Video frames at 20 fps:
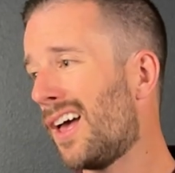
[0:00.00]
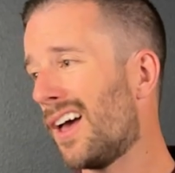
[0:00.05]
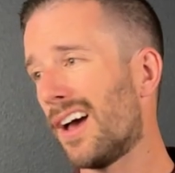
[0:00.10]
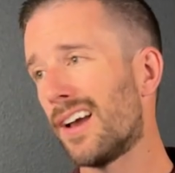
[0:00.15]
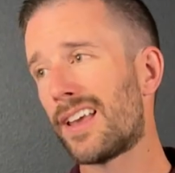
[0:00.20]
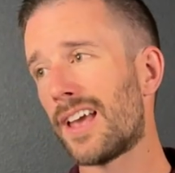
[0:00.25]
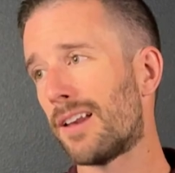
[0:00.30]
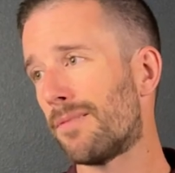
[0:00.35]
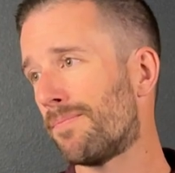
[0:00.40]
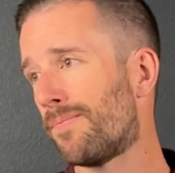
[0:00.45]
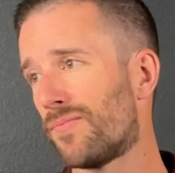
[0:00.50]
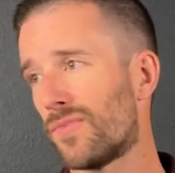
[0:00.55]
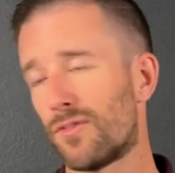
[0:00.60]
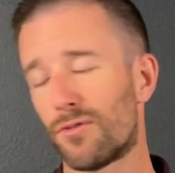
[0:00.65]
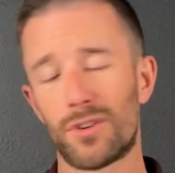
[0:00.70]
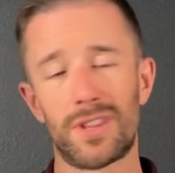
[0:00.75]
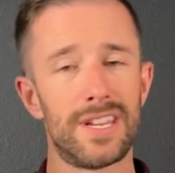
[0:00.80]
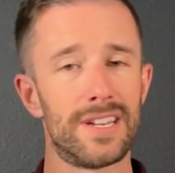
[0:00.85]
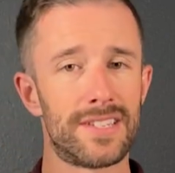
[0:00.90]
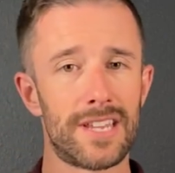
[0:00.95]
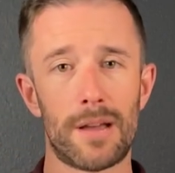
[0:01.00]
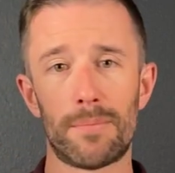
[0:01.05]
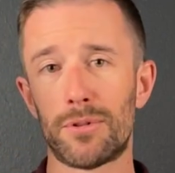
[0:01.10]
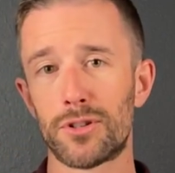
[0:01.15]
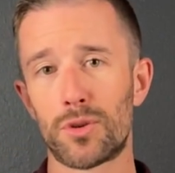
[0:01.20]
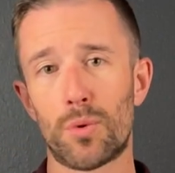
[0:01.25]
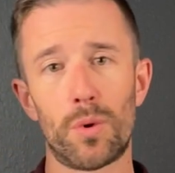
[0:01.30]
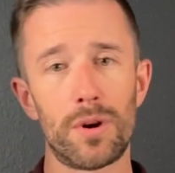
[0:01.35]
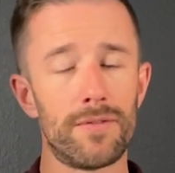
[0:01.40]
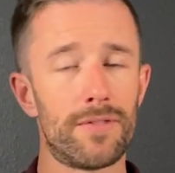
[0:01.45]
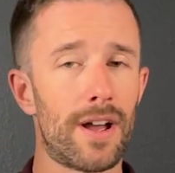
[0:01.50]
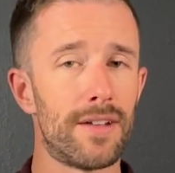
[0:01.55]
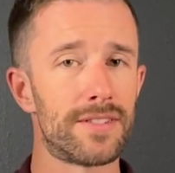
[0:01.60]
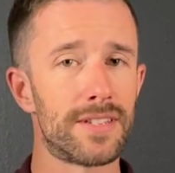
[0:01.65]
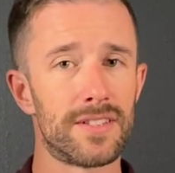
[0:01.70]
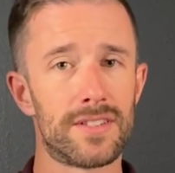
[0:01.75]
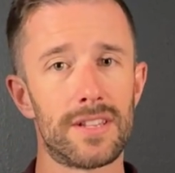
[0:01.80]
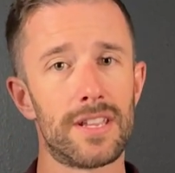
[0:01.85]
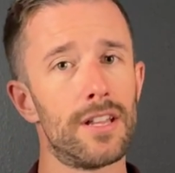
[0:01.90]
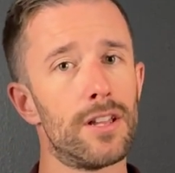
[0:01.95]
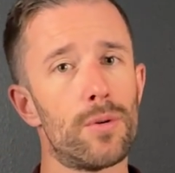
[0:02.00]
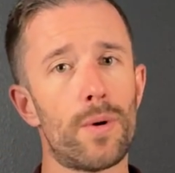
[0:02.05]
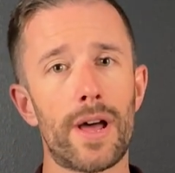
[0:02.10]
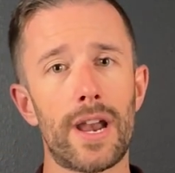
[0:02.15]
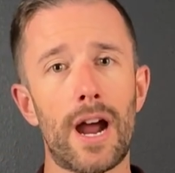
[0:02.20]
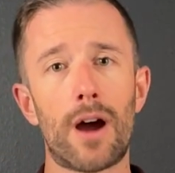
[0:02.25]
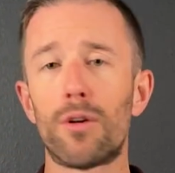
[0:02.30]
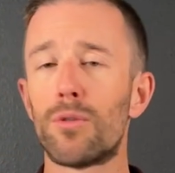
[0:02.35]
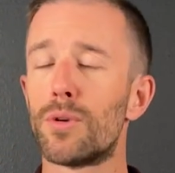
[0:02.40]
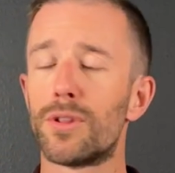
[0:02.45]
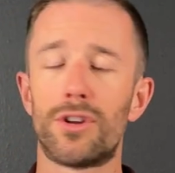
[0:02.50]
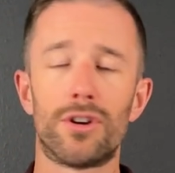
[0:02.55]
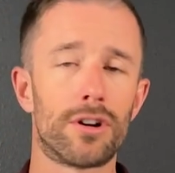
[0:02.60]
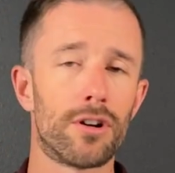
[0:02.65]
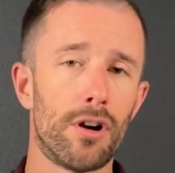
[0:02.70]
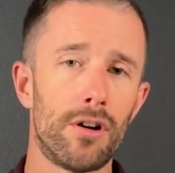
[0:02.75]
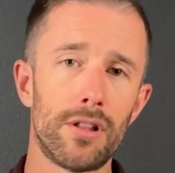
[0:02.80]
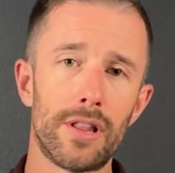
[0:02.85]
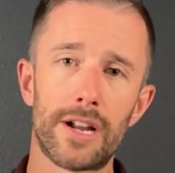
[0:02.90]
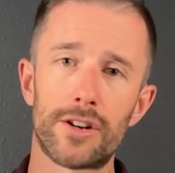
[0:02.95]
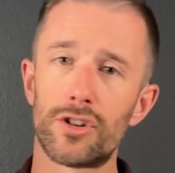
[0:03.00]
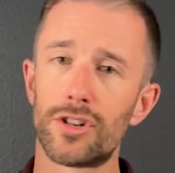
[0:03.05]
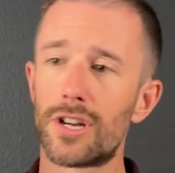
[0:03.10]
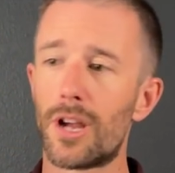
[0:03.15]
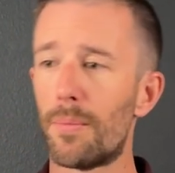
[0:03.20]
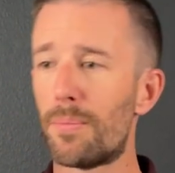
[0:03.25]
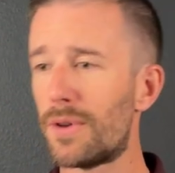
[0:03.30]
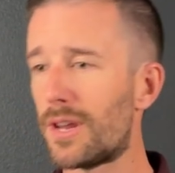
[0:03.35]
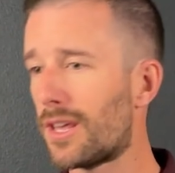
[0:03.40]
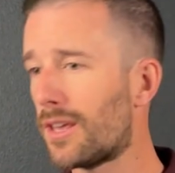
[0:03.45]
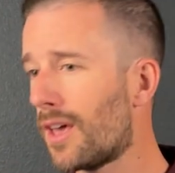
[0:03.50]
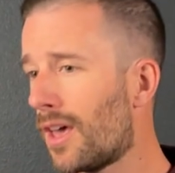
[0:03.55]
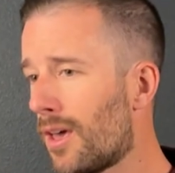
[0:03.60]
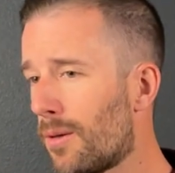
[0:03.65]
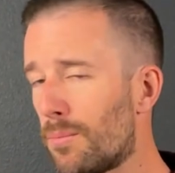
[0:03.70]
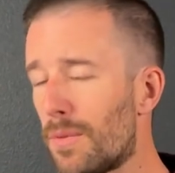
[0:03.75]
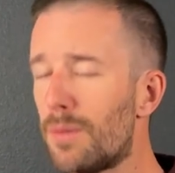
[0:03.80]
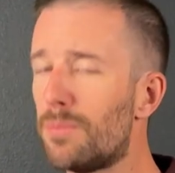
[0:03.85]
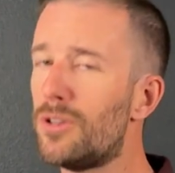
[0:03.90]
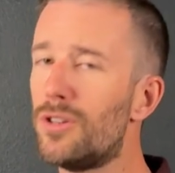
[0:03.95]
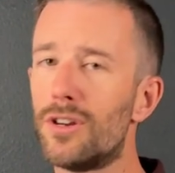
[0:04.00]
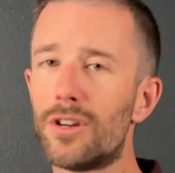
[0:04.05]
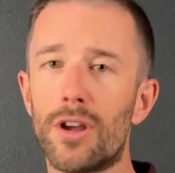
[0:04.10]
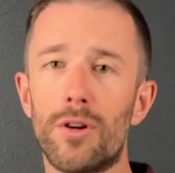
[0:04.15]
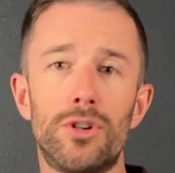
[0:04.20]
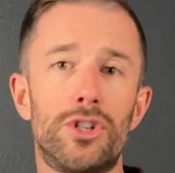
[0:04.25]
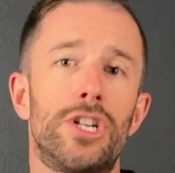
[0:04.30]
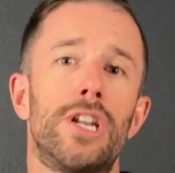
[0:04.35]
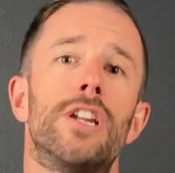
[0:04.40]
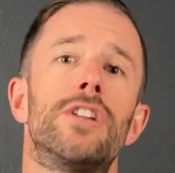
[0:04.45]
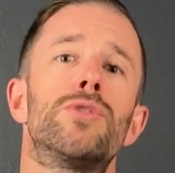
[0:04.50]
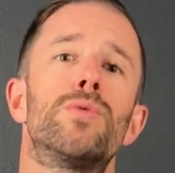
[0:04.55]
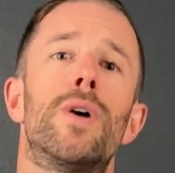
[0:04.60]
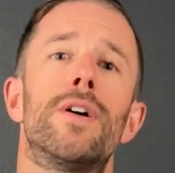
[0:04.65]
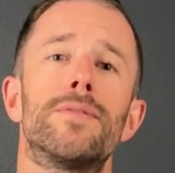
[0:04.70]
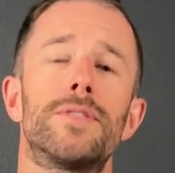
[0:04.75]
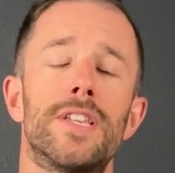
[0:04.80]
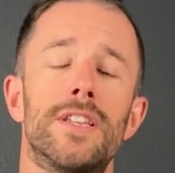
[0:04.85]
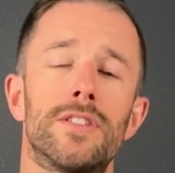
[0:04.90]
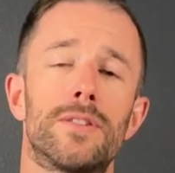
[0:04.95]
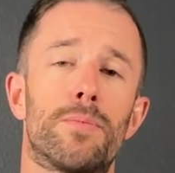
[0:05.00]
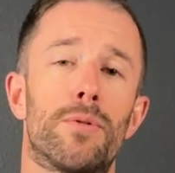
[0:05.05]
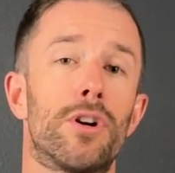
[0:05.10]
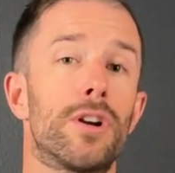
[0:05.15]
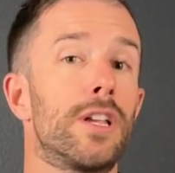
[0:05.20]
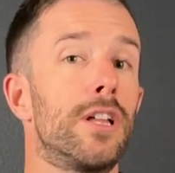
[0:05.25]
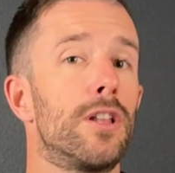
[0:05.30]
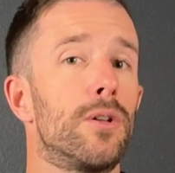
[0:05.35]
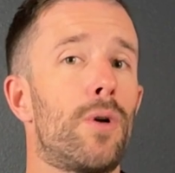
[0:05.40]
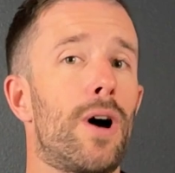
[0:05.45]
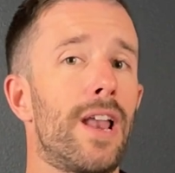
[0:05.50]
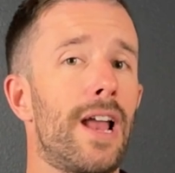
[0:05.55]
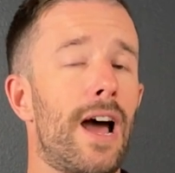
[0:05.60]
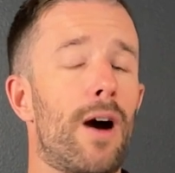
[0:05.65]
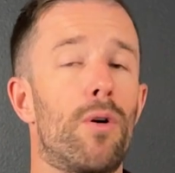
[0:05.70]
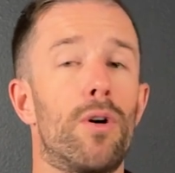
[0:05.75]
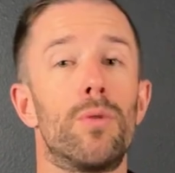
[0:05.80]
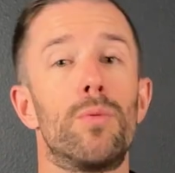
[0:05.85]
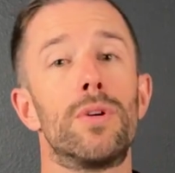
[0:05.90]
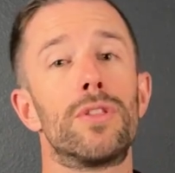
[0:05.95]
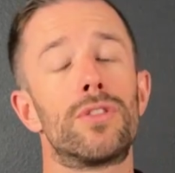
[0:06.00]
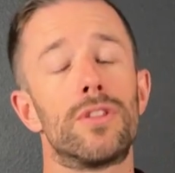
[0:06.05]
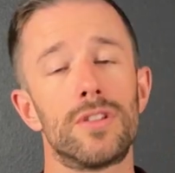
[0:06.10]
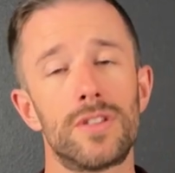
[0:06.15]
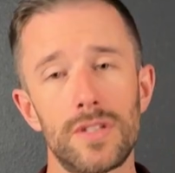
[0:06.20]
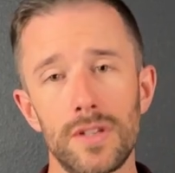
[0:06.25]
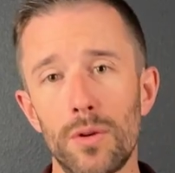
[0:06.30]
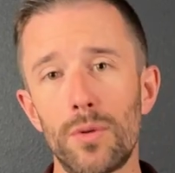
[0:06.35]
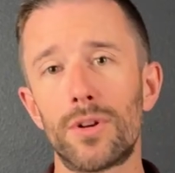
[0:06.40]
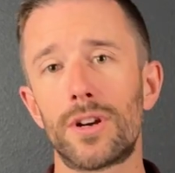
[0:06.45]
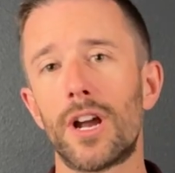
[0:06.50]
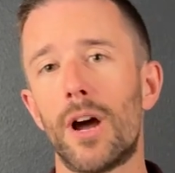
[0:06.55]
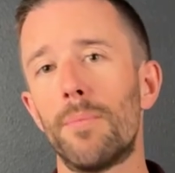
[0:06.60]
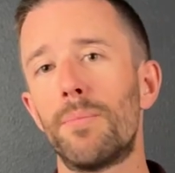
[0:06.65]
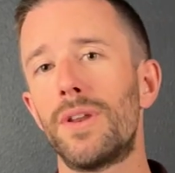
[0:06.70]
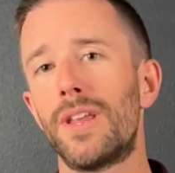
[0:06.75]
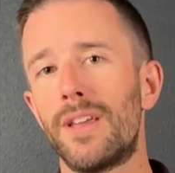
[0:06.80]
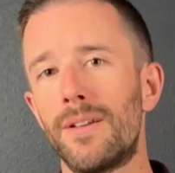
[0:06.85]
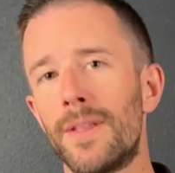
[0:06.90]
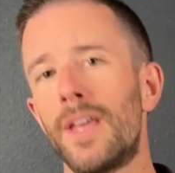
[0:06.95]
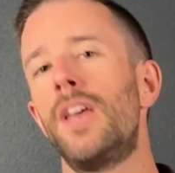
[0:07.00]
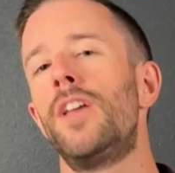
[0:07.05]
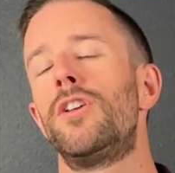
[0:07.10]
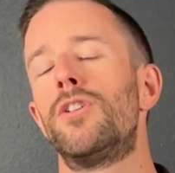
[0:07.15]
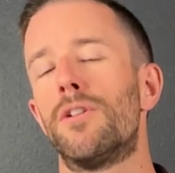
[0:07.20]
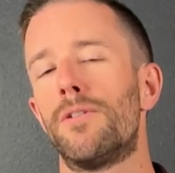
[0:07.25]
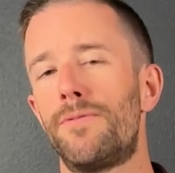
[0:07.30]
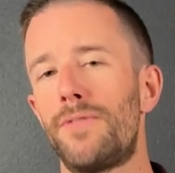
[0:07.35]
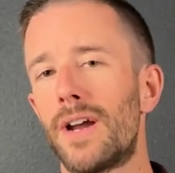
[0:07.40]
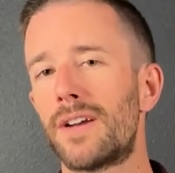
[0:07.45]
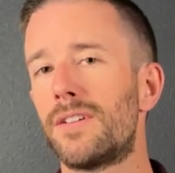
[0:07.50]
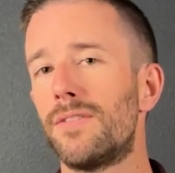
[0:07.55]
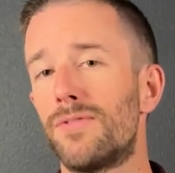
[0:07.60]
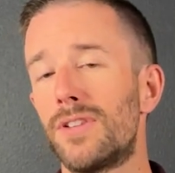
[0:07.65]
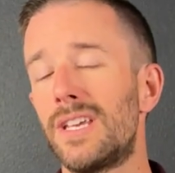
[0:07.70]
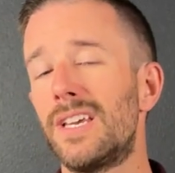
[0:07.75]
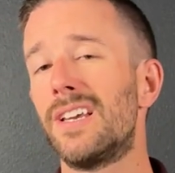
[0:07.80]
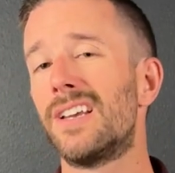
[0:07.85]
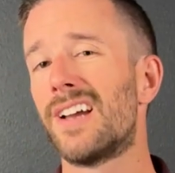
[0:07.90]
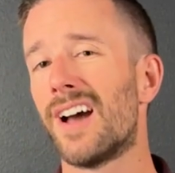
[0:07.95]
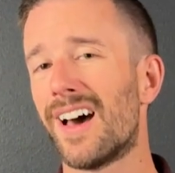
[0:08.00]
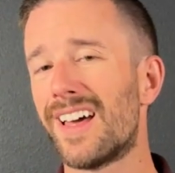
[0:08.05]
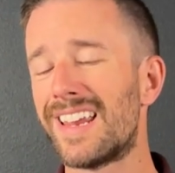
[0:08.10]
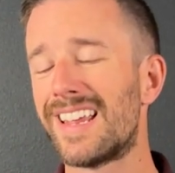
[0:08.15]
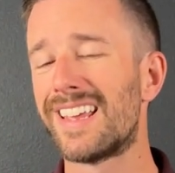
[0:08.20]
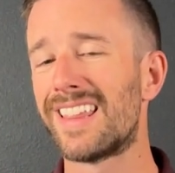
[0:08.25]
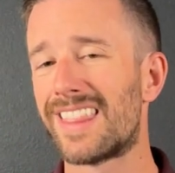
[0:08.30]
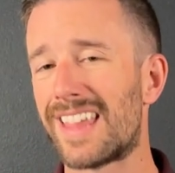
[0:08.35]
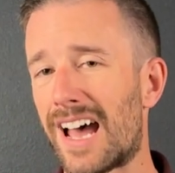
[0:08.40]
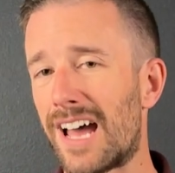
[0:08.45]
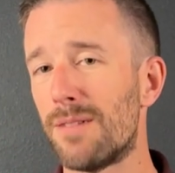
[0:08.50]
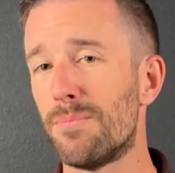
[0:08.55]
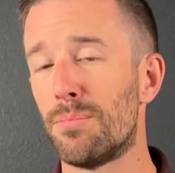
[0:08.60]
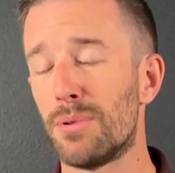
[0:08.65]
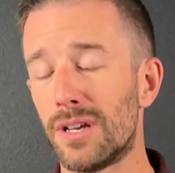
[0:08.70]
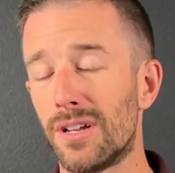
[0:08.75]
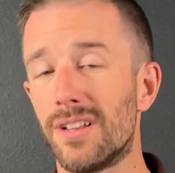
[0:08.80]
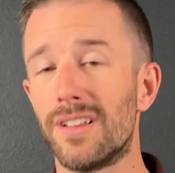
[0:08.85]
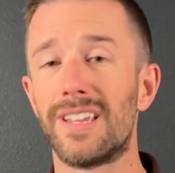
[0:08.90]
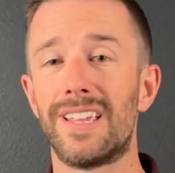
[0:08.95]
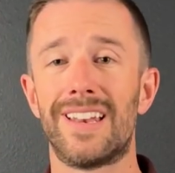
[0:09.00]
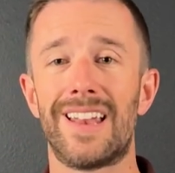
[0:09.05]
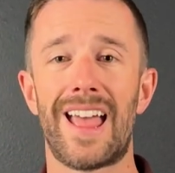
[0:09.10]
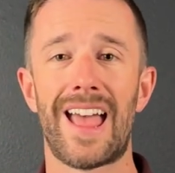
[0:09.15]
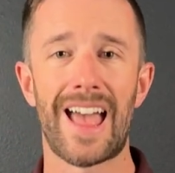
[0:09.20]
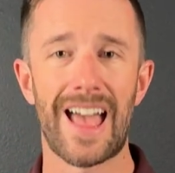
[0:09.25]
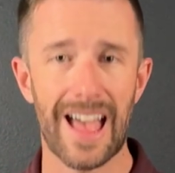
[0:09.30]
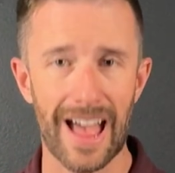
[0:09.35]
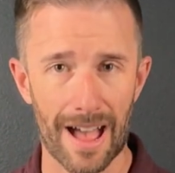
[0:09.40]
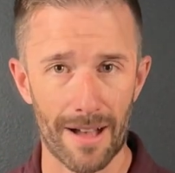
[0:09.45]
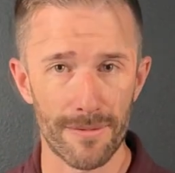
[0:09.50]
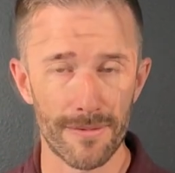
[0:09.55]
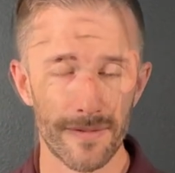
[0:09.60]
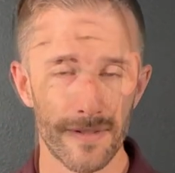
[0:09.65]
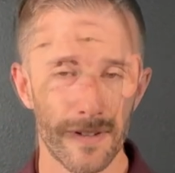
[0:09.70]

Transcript: Again, for the example, 25 cents a kilowatt hour with your current electric company, maybe you negotiate a 12 cents per kilowatt hour with the solar company, you're effectively cutting that bill in half.